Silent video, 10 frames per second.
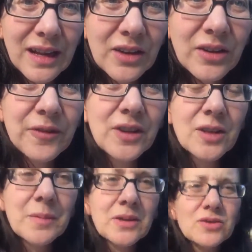How you
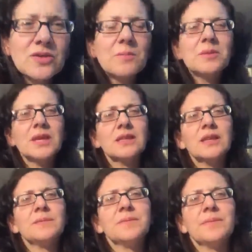feeling about Trump
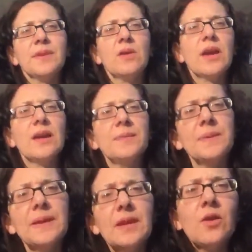lately? Okay,
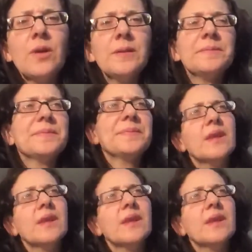you know what?